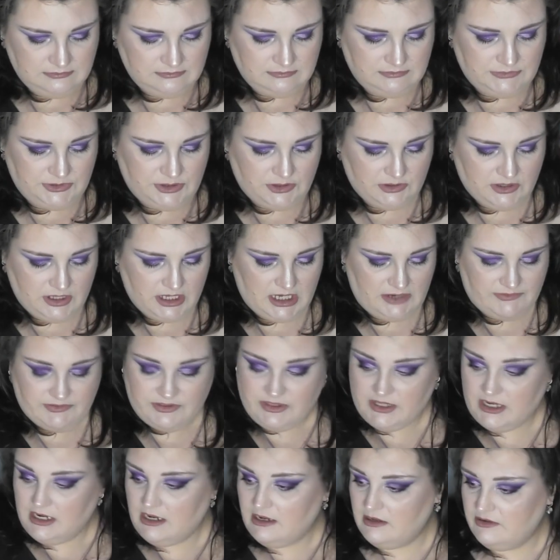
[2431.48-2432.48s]
knocking
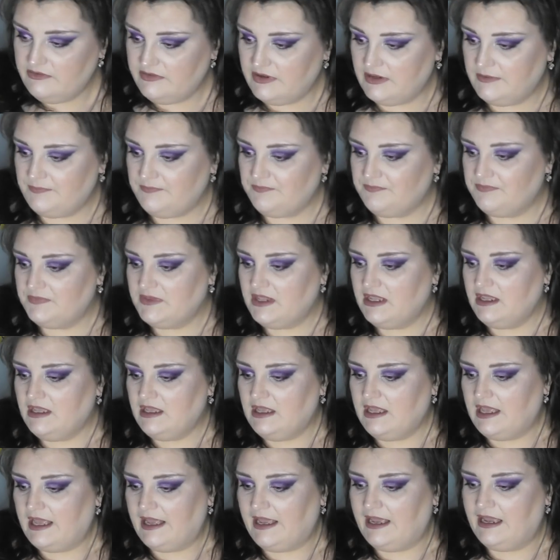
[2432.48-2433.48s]
everything over.
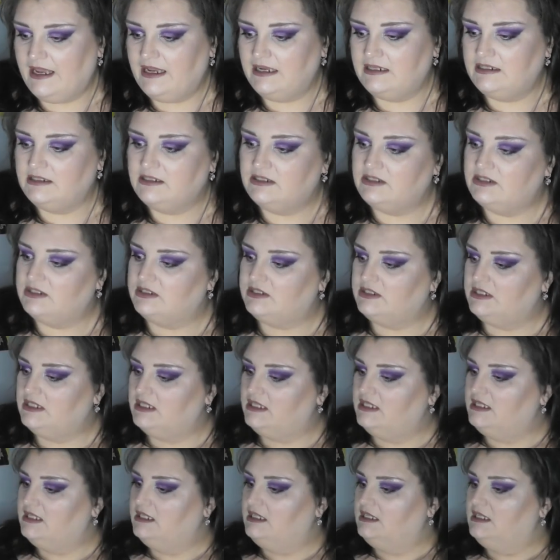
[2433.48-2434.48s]
And
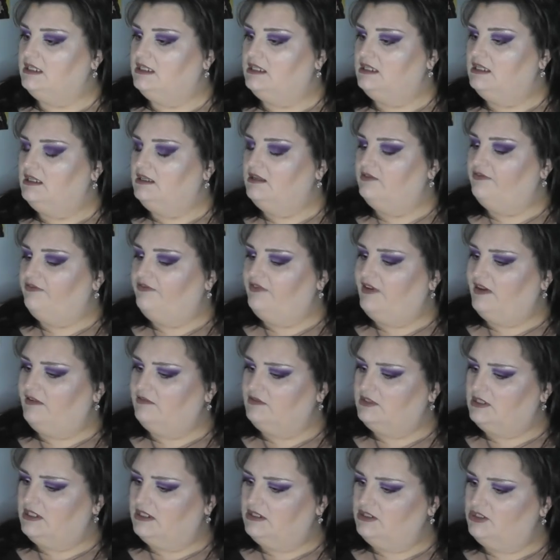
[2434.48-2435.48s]
the
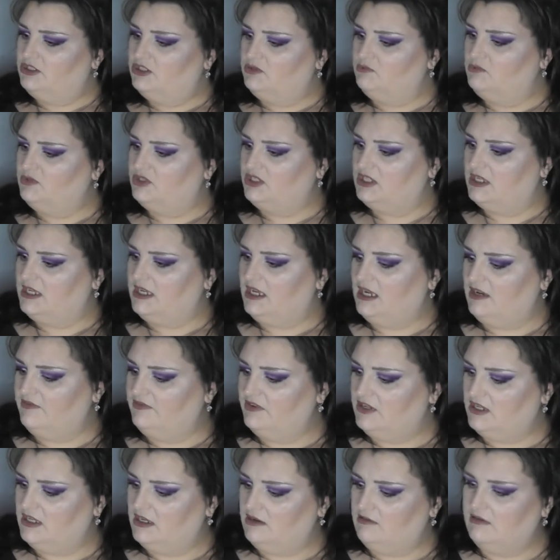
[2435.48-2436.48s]
foundation was the
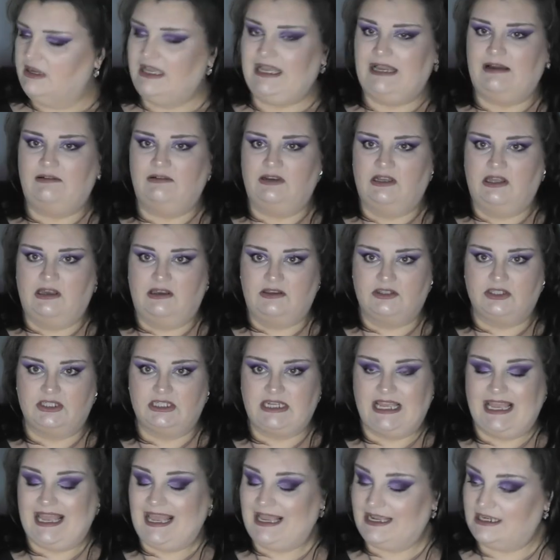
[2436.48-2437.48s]
CoverGirl
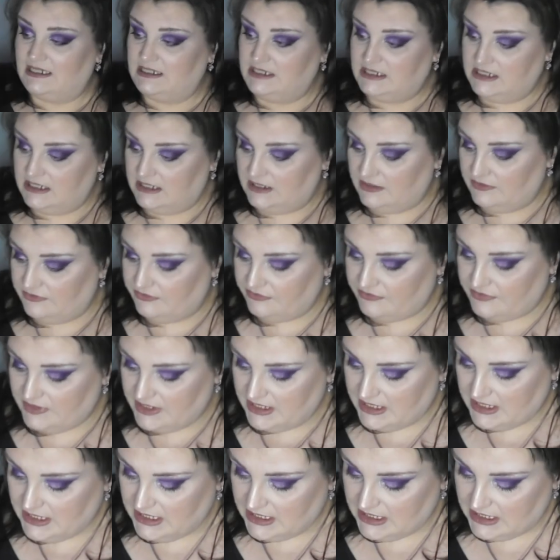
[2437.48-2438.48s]
Outlast Active
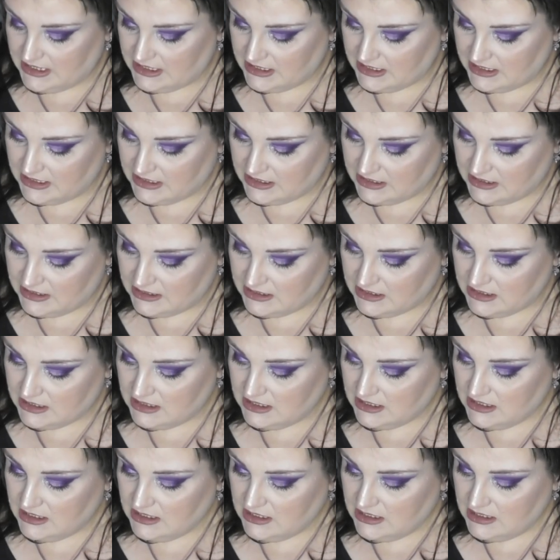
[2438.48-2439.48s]
in
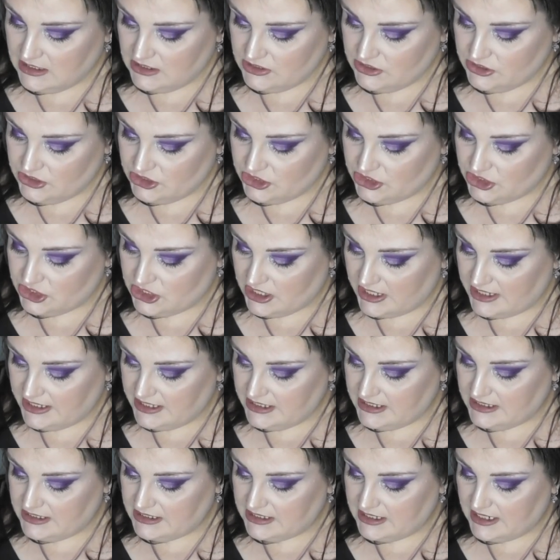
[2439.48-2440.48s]

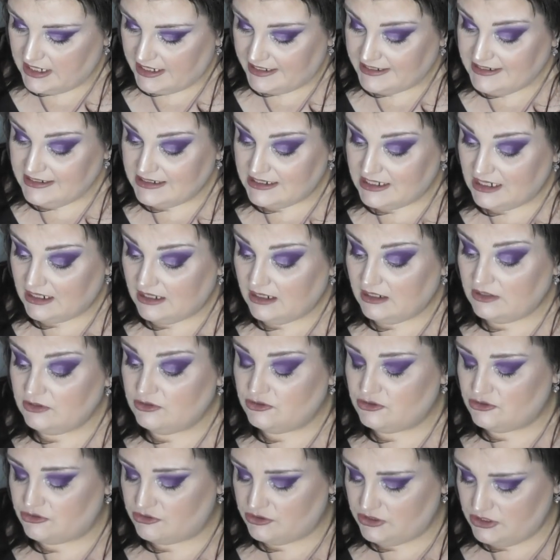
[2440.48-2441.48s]
shade
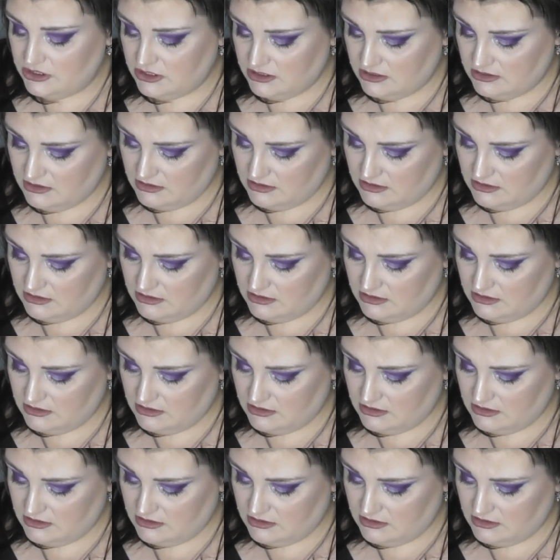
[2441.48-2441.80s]
800